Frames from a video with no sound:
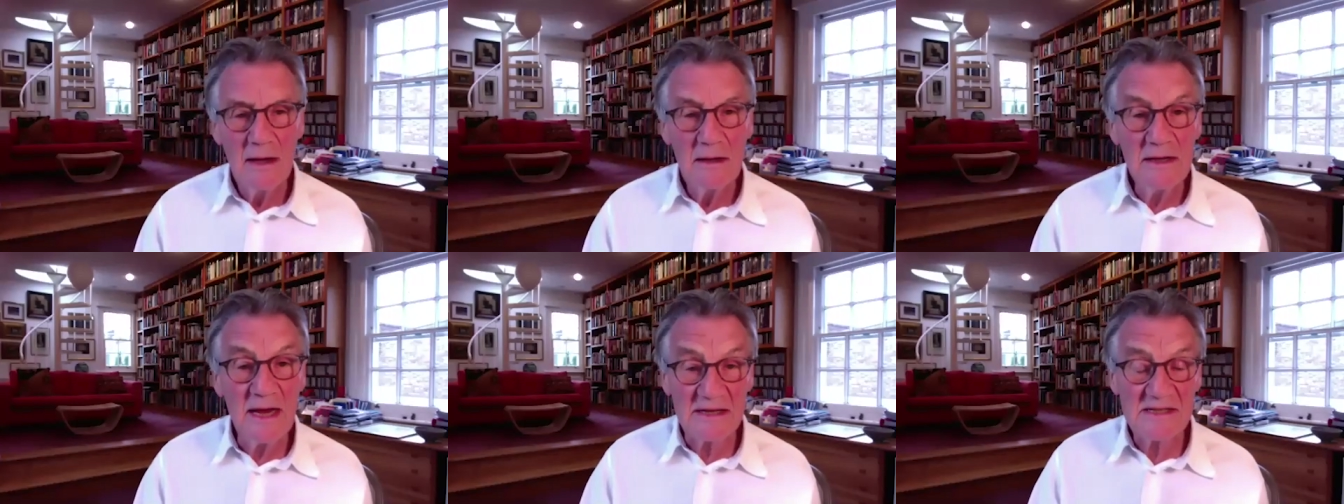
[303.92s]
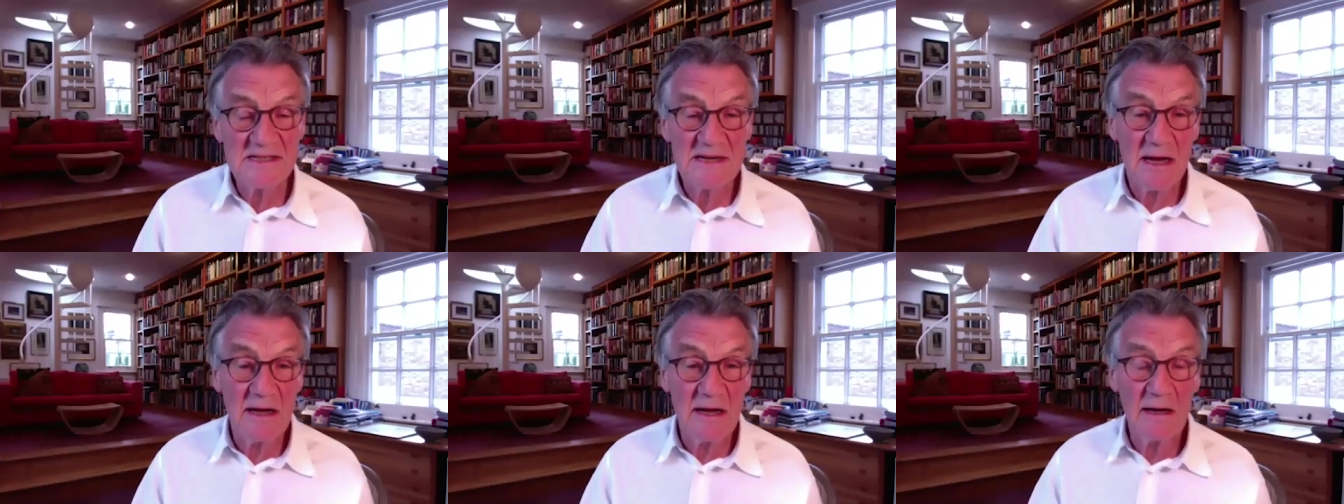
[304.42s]
Yes,
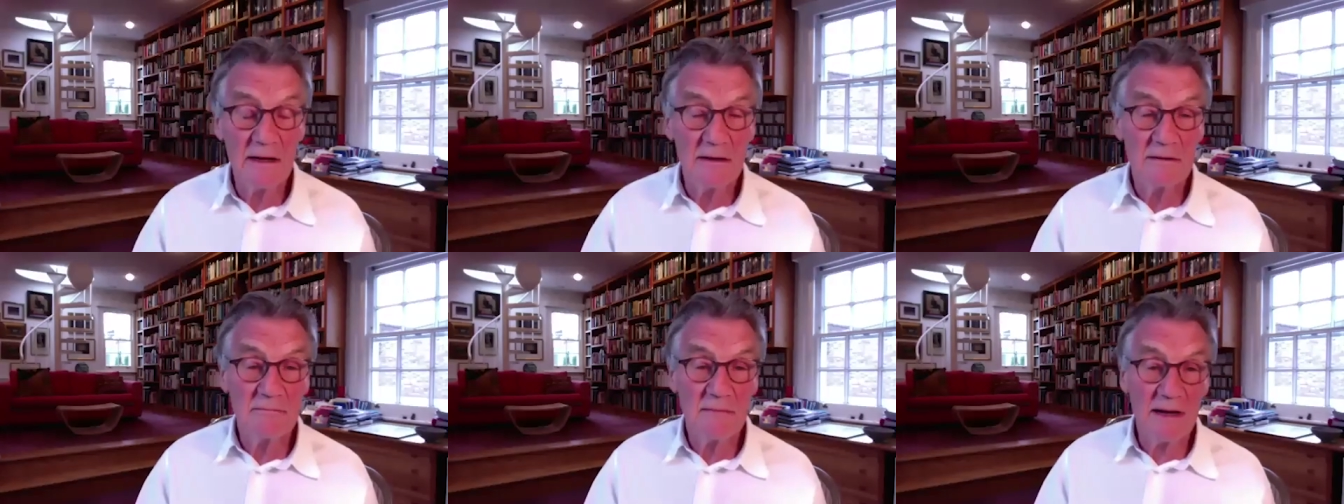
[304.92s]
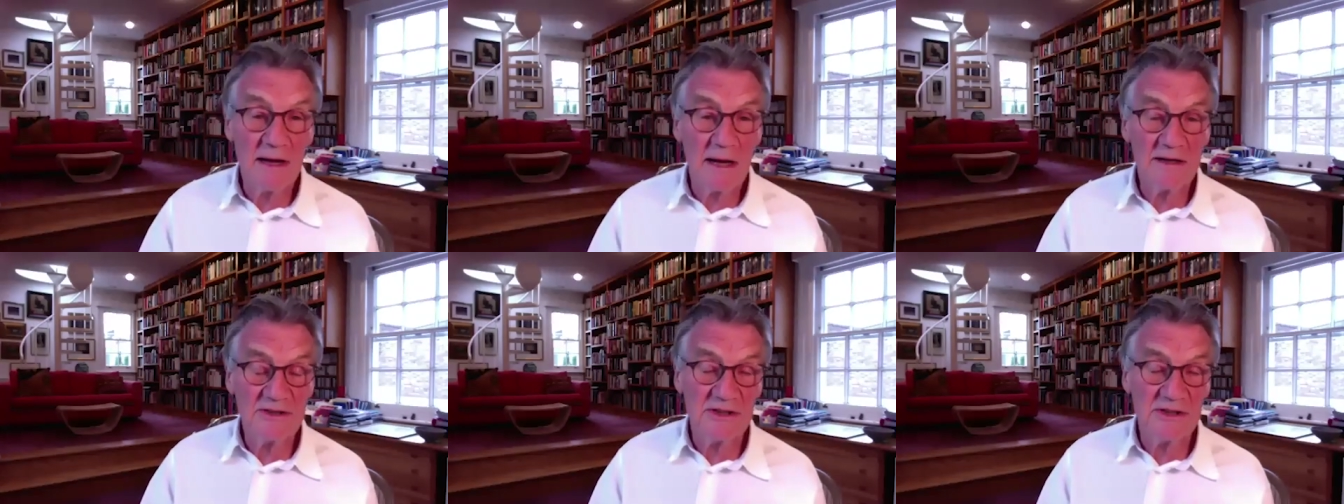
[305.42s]
um, I
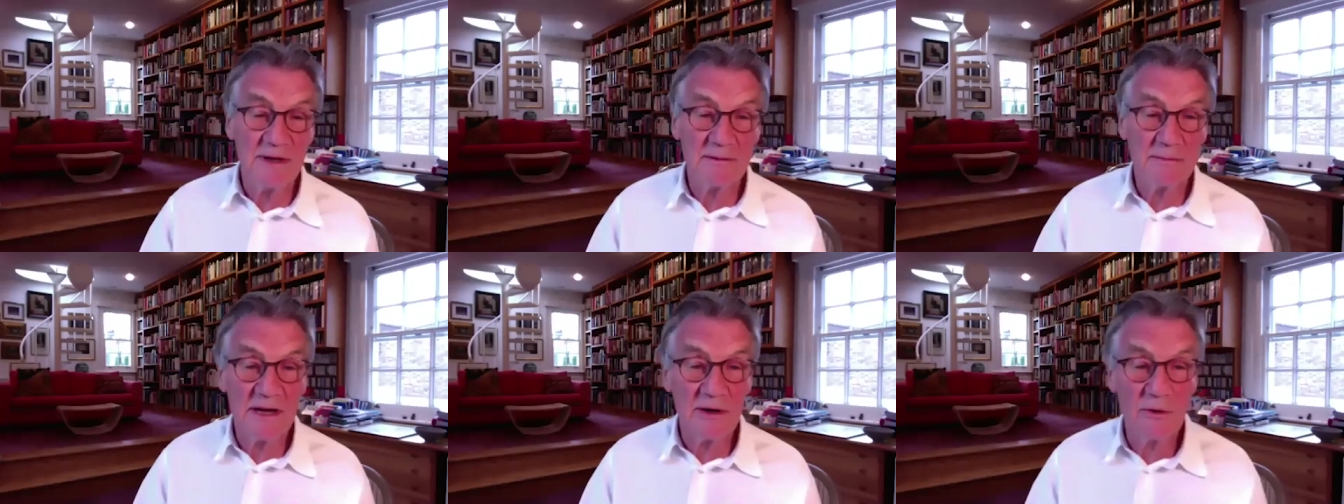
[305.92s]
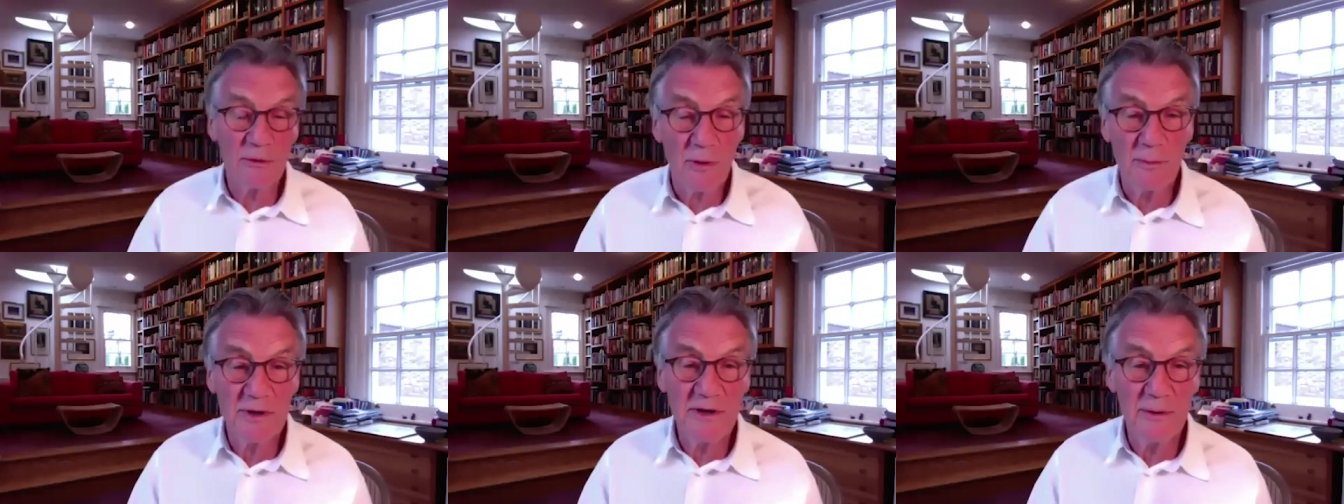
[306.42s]
actually met a man called
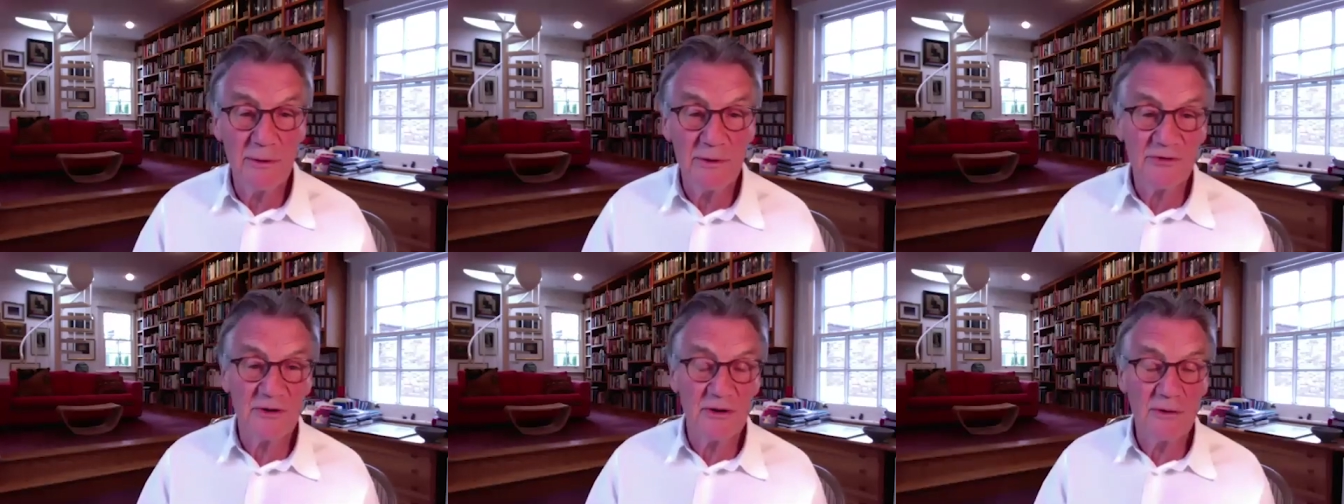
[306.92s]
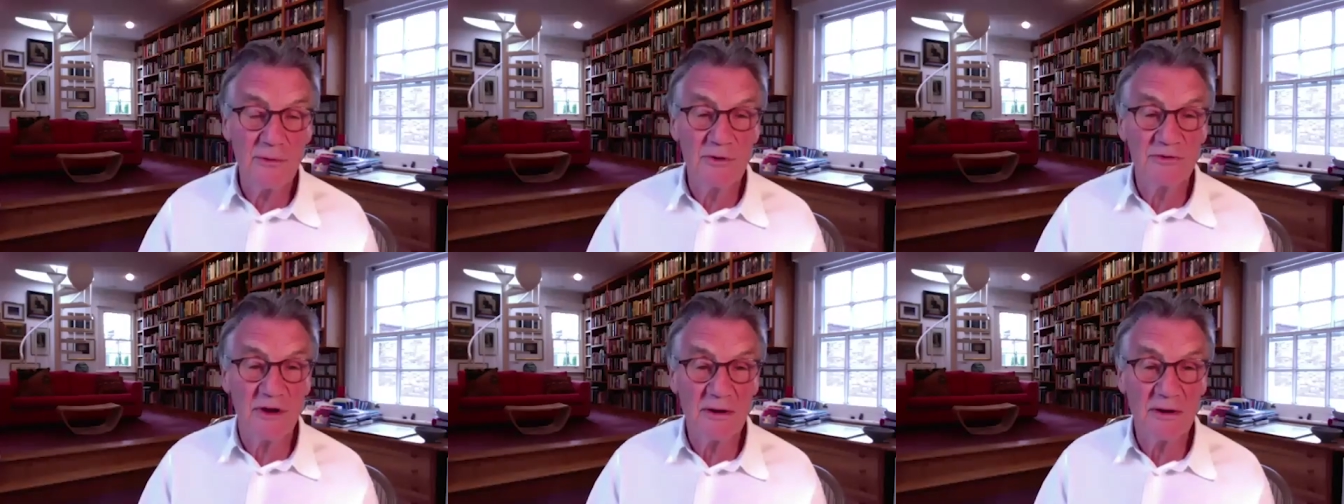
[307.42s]
Robert Hewison, who
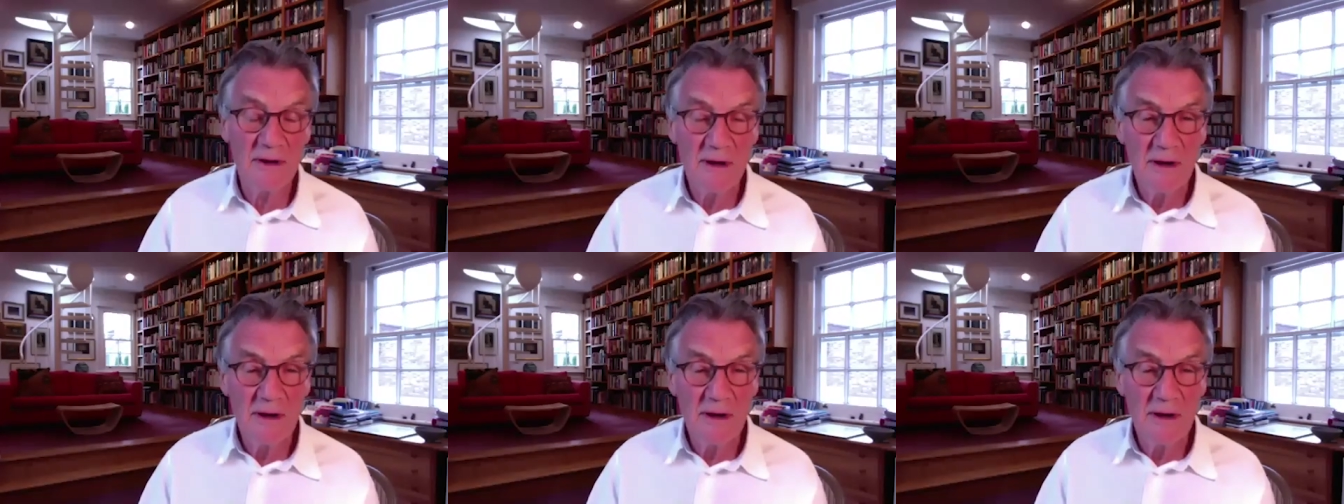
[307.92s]
was a